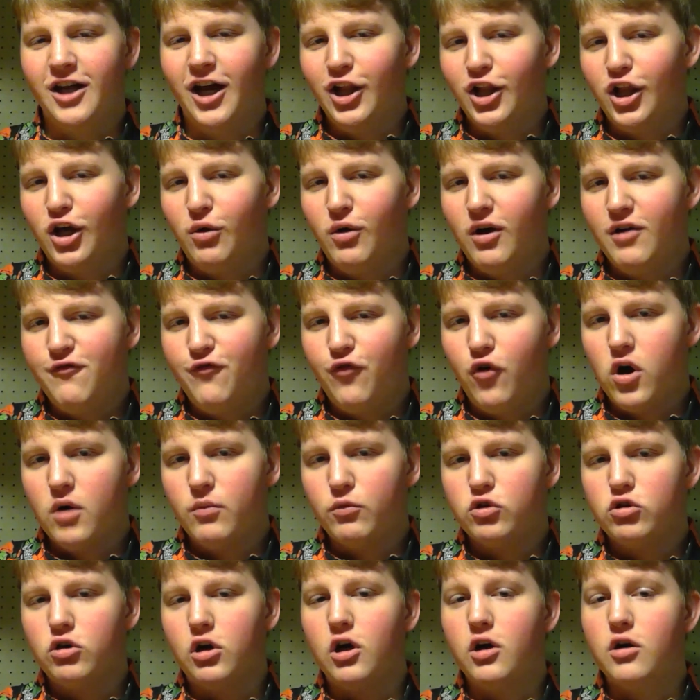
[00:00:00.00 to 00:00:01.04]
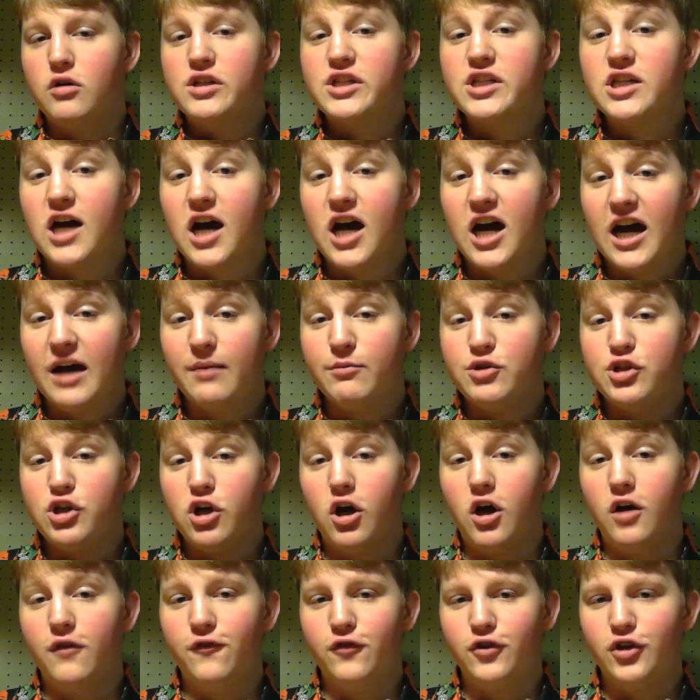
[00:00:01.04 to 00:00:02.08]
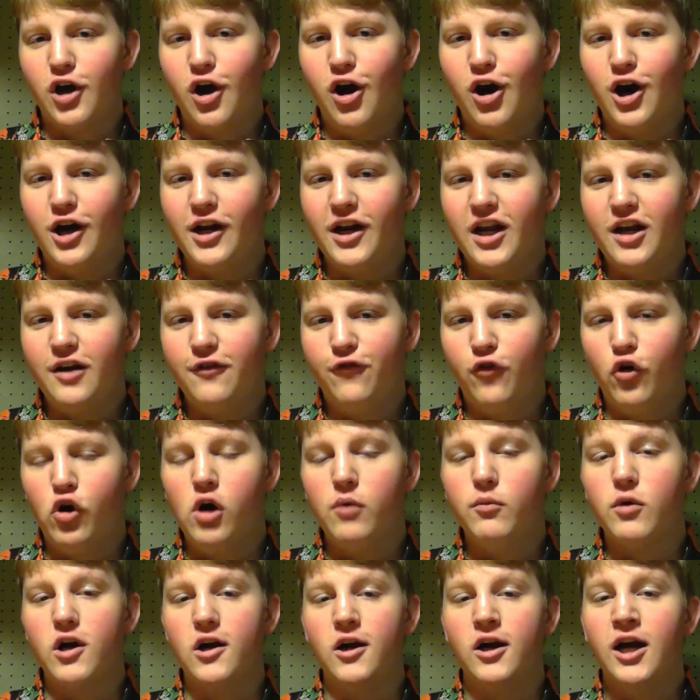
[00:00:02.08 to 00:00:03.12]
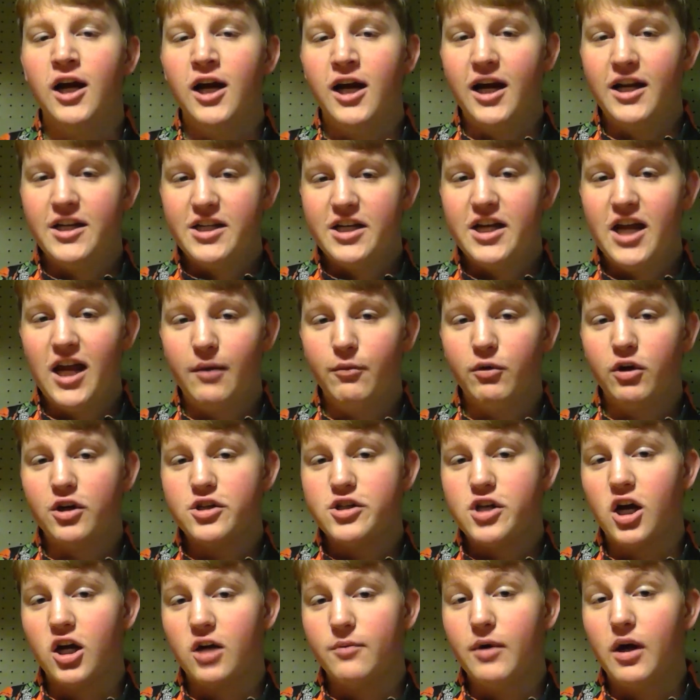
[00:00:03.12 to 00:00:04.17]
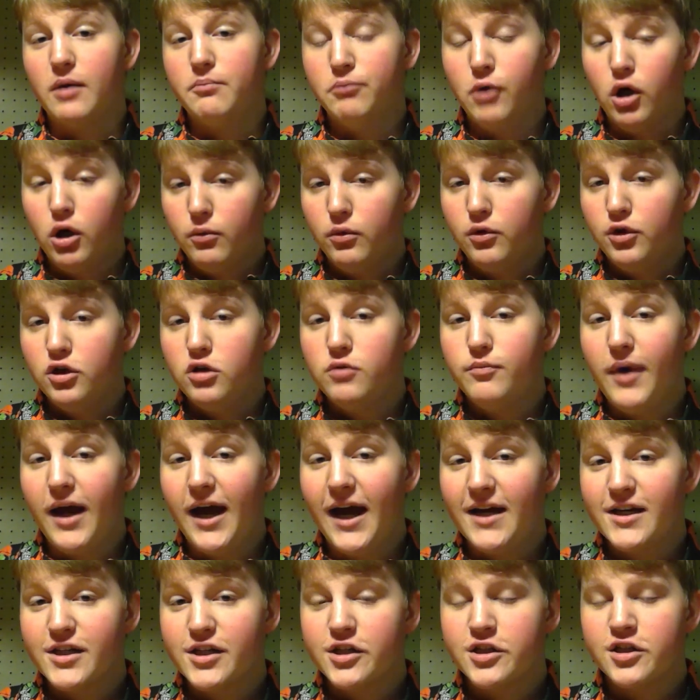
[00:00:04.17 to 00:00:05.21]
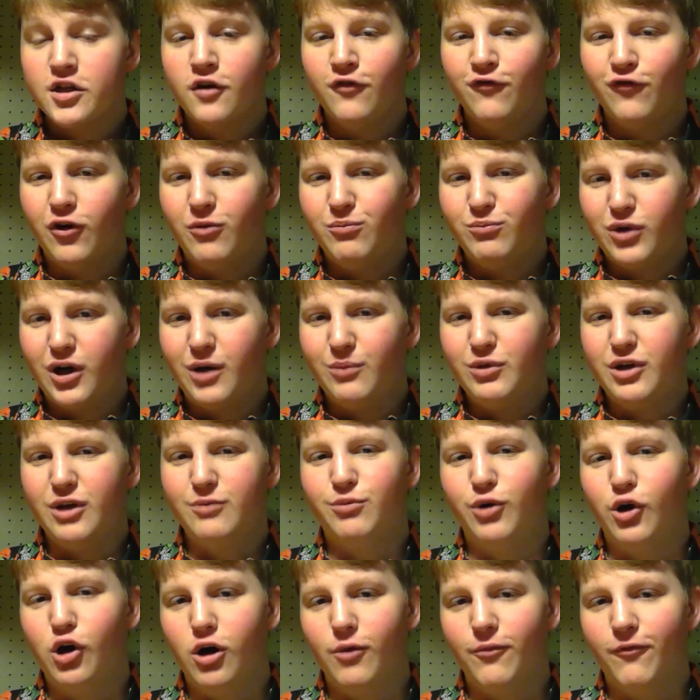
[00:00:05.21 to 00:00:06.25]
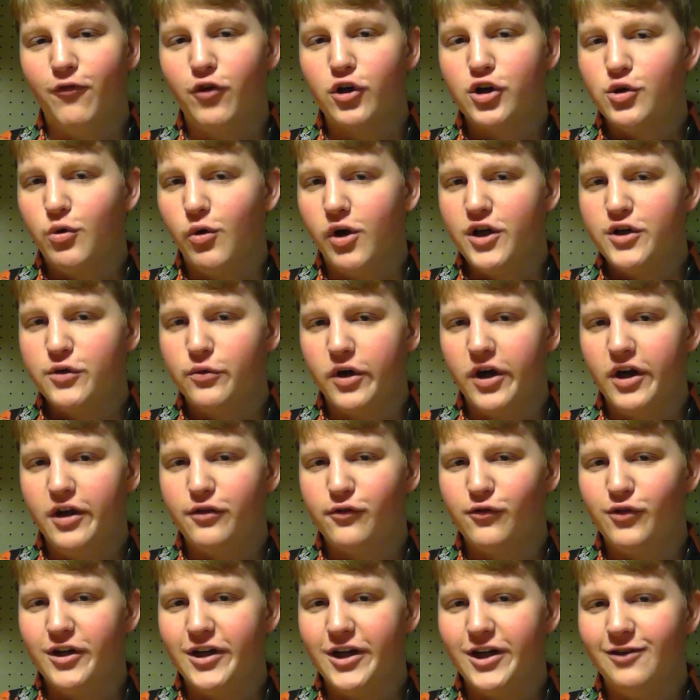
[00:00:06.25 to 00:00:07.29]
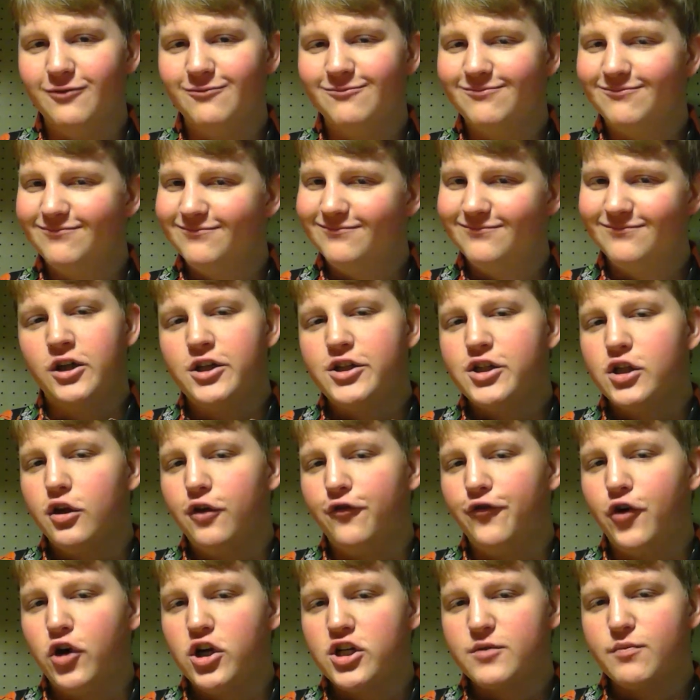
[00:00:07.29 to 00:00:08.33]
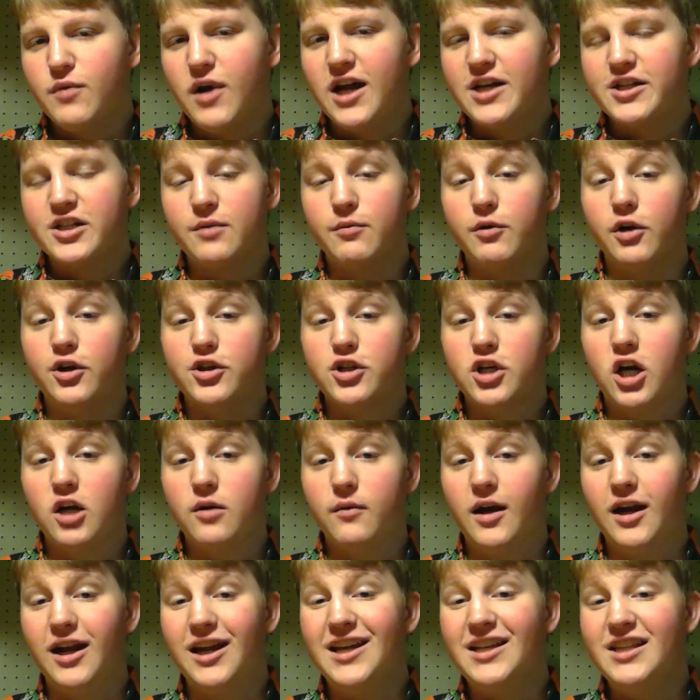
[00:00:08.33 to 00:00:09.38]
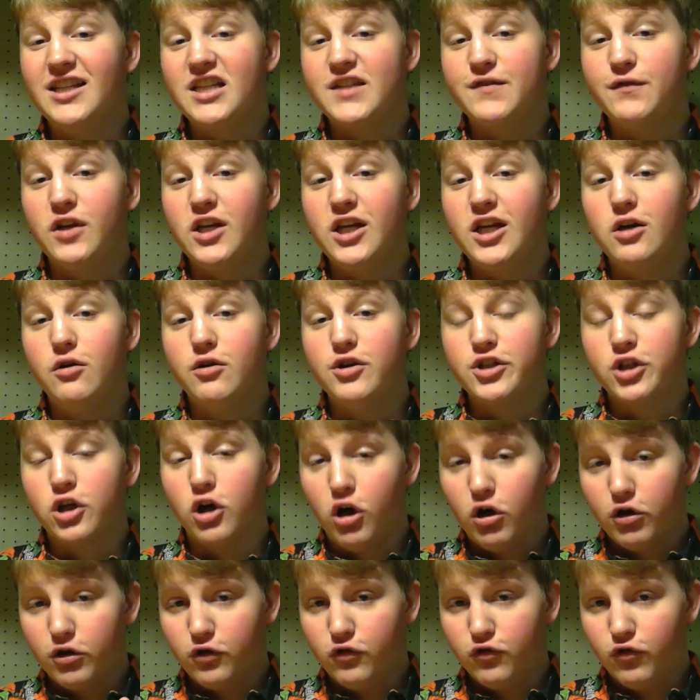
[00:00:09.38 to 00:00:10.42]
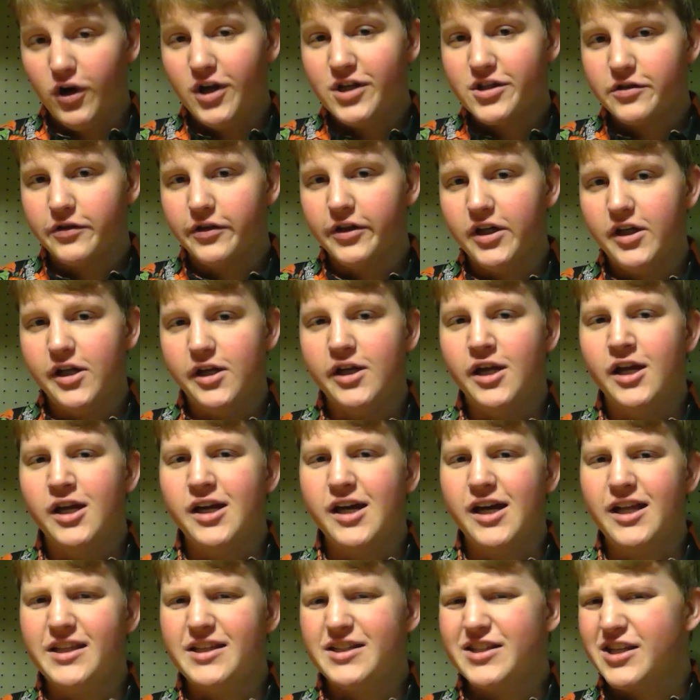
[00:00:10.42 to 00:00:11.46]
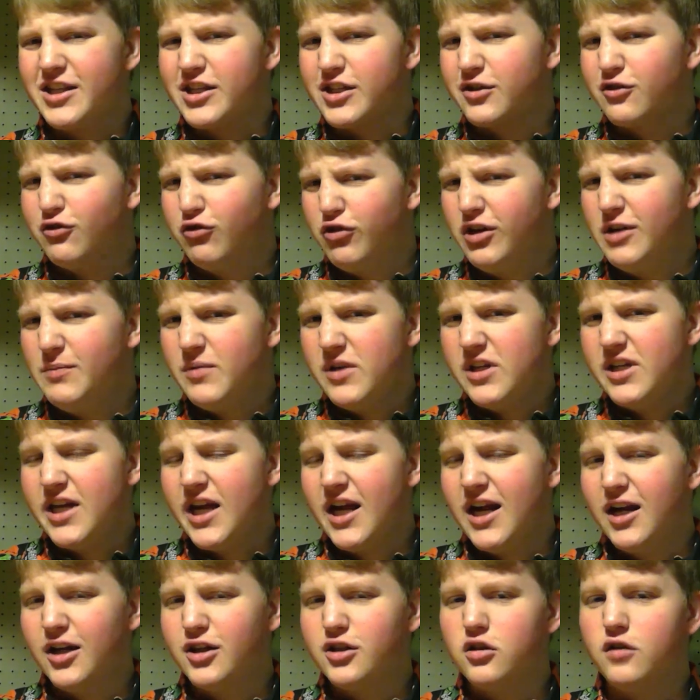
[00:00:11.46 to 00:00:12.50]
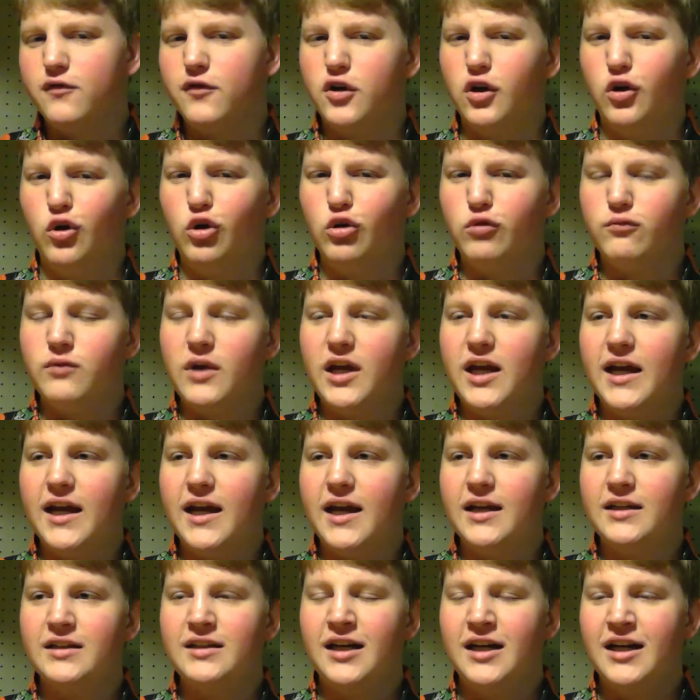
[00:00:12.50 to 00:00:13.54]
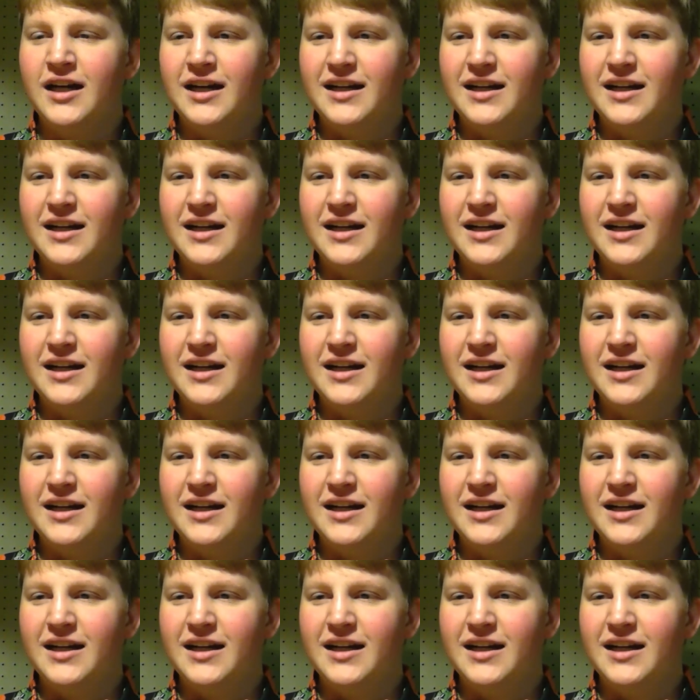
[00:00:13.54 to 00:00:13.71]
Hello, Informed Crows. I'm John from the Hot Informer, and today I'm going to talk about mobile new masks from Pumpkin Pulp for 2023. So the first mask I'm going to talk about in this video is called Grisly, and this is creepy character of an old man,